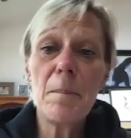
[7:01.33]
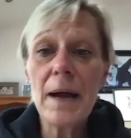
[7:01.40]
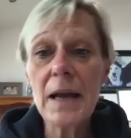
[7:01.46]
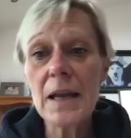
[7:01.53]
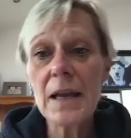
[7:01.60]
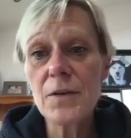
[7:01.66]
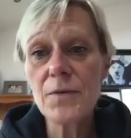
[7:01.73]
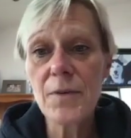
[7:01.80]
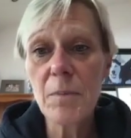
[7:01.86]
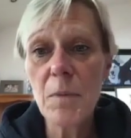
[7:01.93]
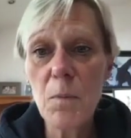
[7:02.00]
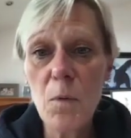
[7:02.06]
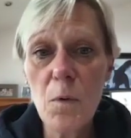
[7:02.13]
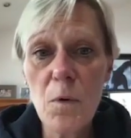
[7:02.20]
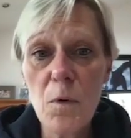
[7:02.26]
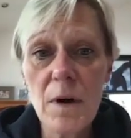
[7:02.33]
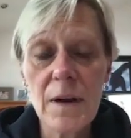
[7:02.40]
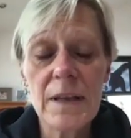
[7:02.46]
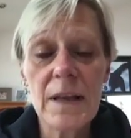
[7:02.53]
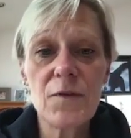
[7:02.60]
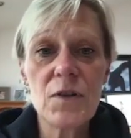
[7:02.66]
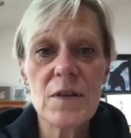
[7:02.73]
back in from a walk and
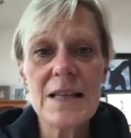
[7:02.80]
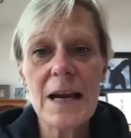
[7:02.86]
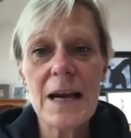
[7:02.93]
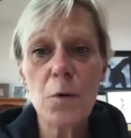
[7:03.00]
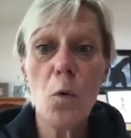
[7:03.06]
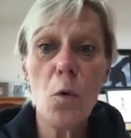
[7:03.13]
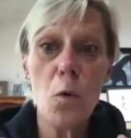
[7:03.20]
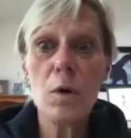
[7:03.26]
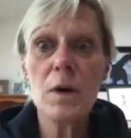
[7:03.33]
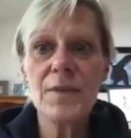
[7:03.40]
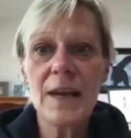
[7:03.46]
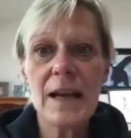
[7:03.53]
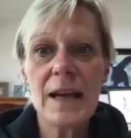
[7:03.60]
they've just had all of that